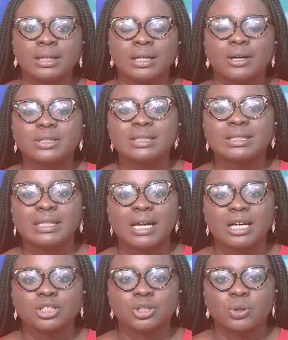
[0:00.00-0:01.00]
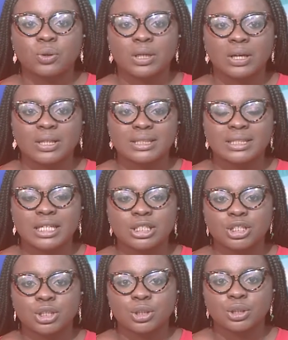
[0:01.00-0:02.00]
Now, the International
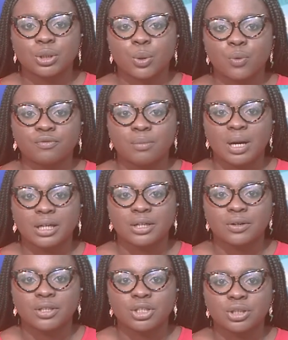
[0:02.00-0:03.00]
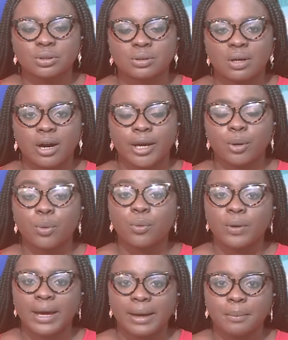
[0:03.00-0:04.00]
Organization of Migration,
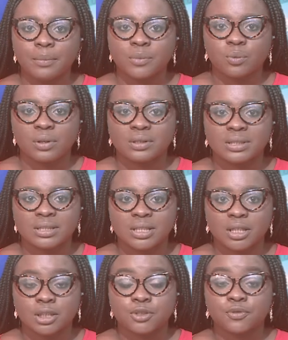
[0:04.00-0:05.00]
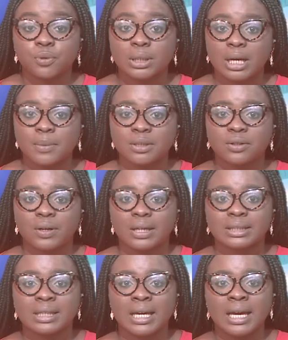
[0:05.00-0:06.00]
IOM, with Search for Common
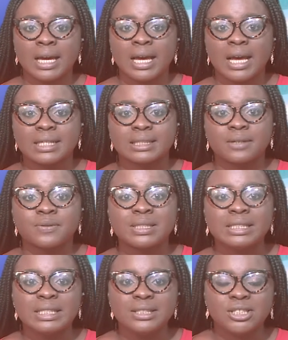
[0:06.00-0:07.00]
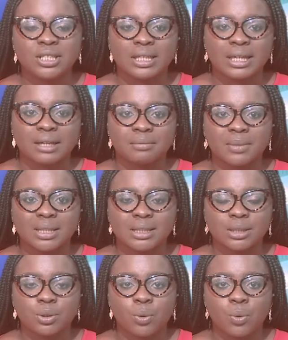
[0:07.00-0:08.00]
Ground, SFCG and
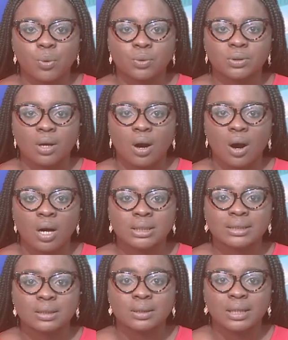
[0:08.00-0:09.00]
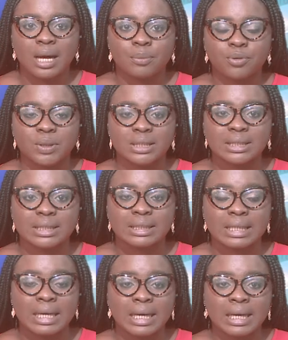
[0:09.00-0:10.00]
Mercy Corps are
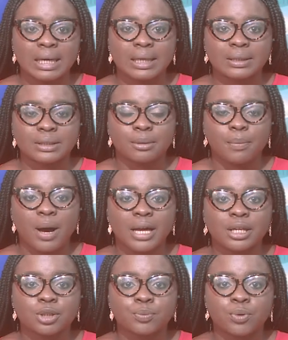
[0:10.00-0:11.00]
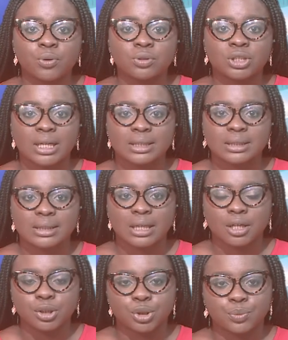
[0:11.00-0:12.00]
collaborating on the pilot project,
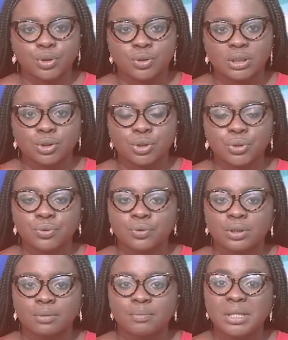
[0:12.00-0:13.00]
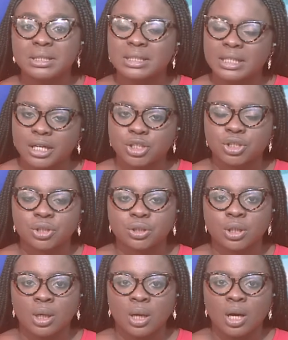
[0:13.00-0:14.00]
contributing to the
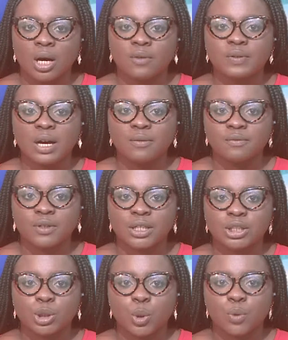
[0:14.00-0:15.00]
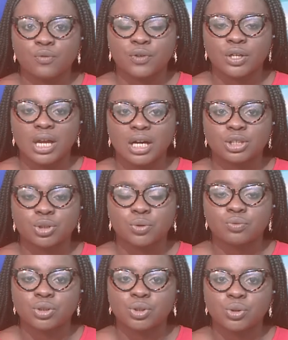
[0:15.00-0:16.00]
mitigation of conflicts over
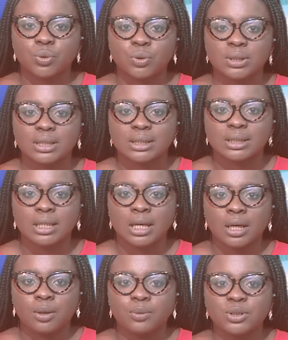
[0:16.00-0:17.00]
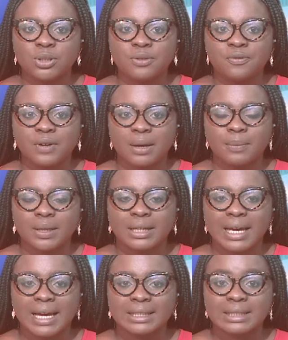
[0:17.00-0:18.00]
natural resources between
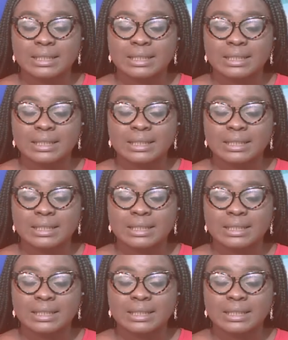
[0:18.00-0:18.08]
farmer-herder